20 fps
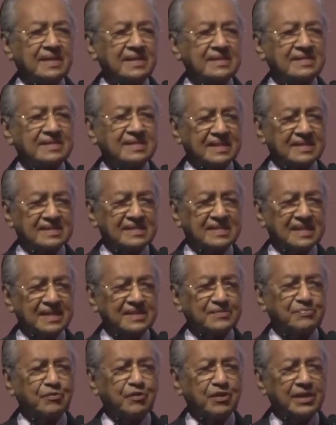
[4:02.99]

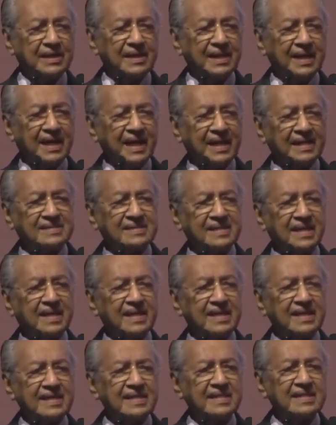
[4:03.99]
successfully as a
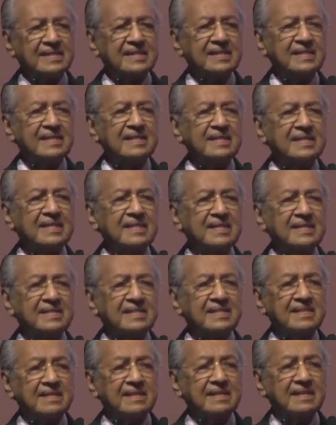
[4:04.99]
leader in the
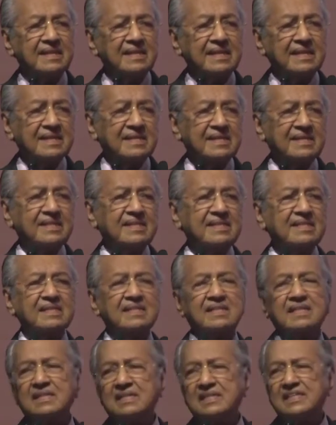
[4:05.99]

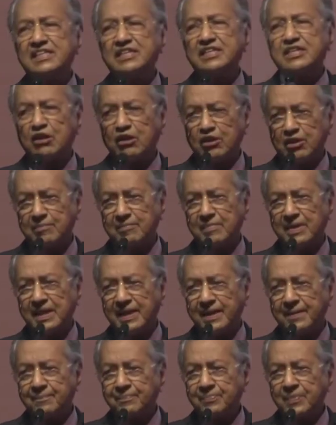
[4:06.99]
digital
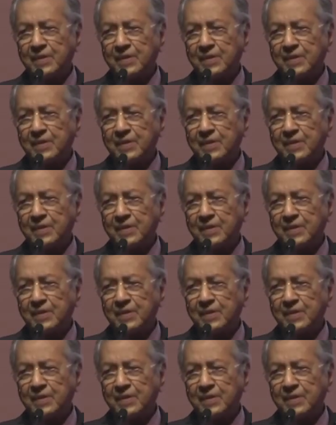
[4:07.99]
economy,